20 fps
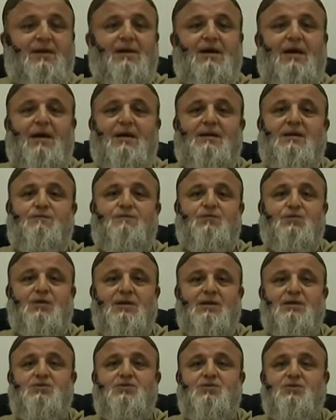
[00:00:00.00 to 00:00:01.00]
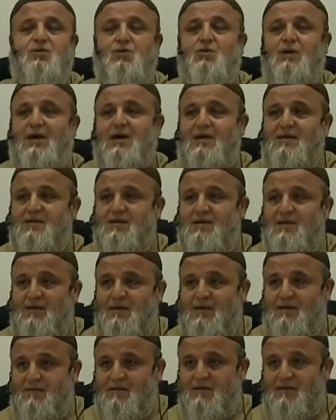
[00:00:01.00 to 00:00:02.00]
And if you need to know
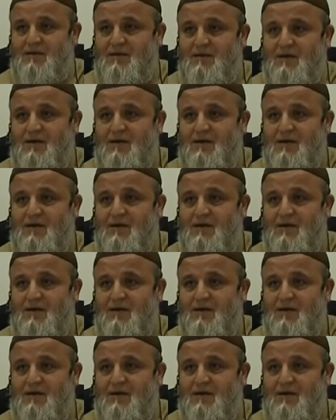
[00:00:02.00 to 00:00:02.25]
anything